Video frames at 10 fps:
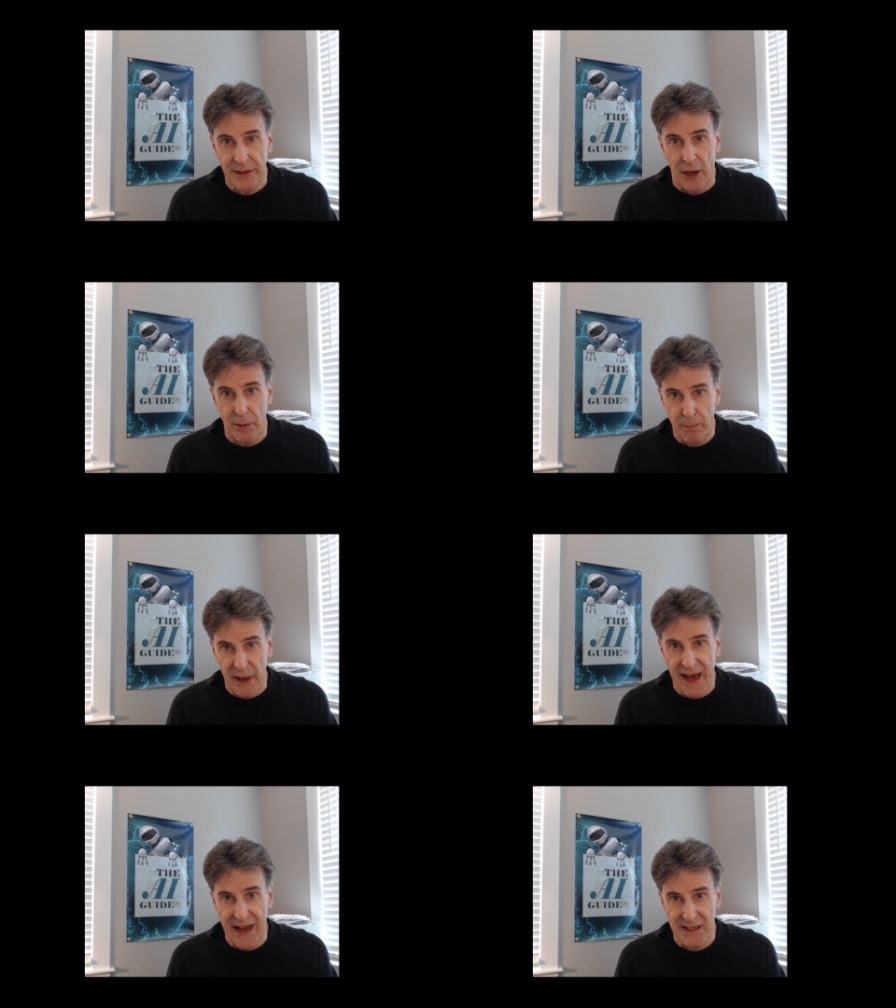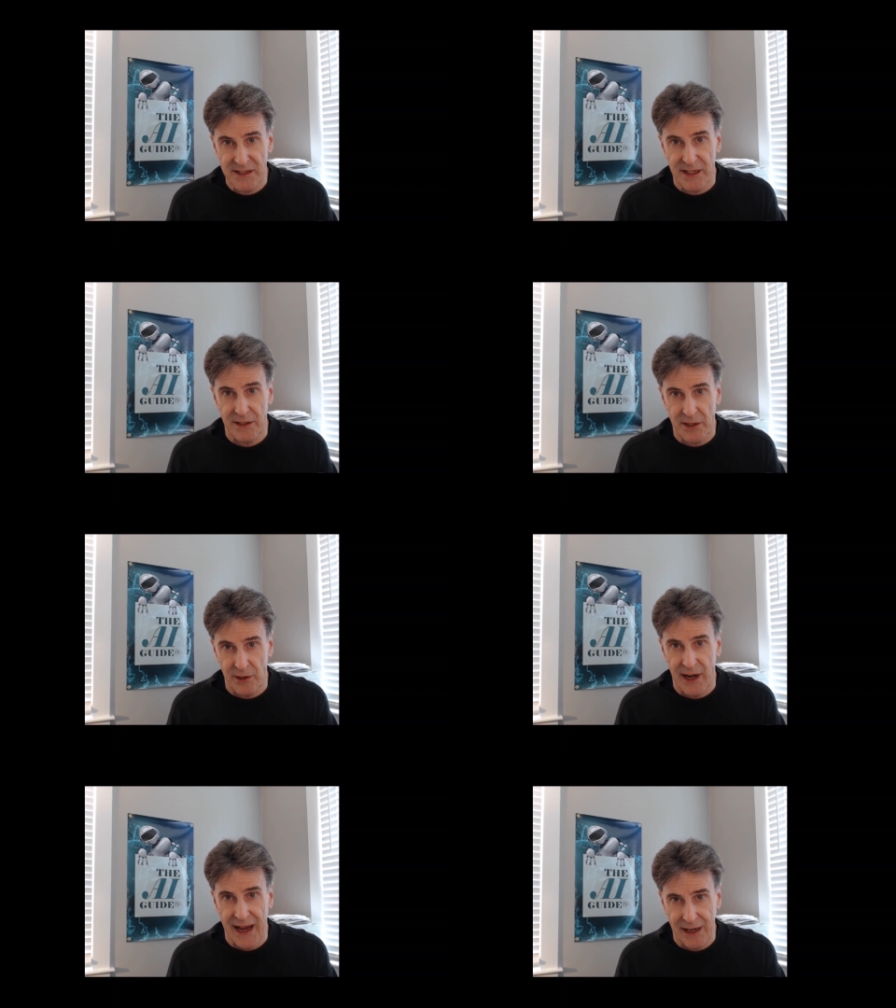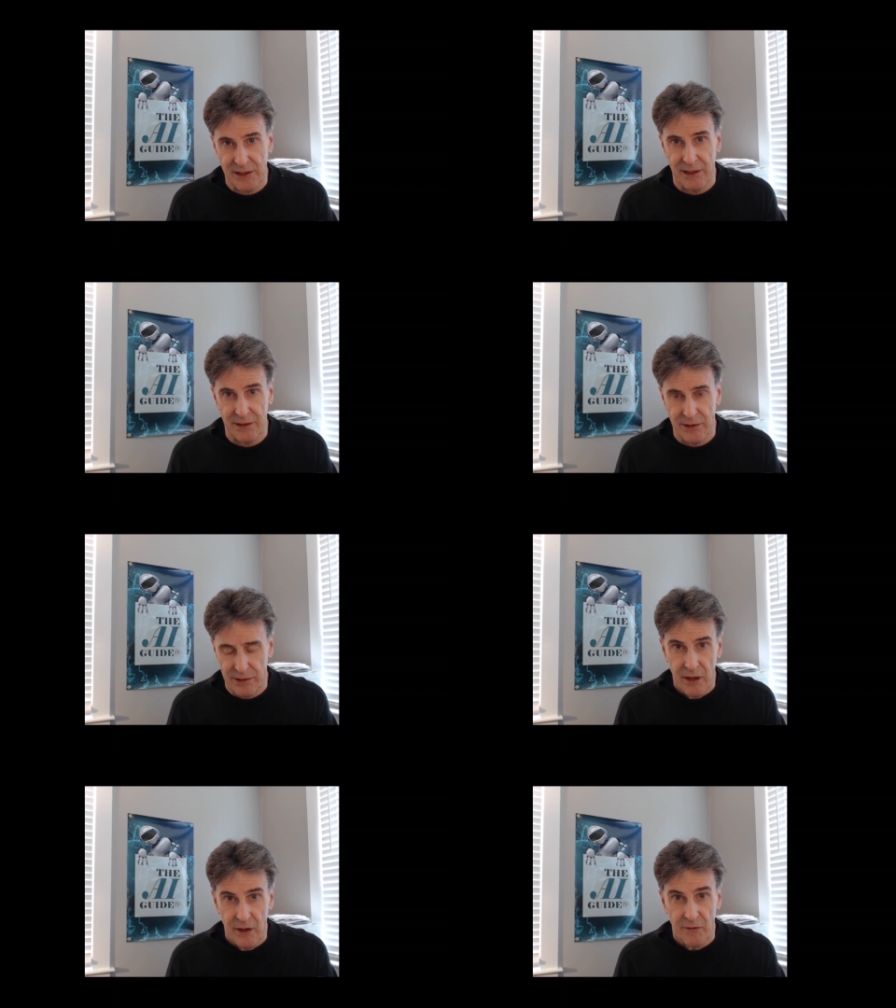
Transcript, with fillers: on past interactions.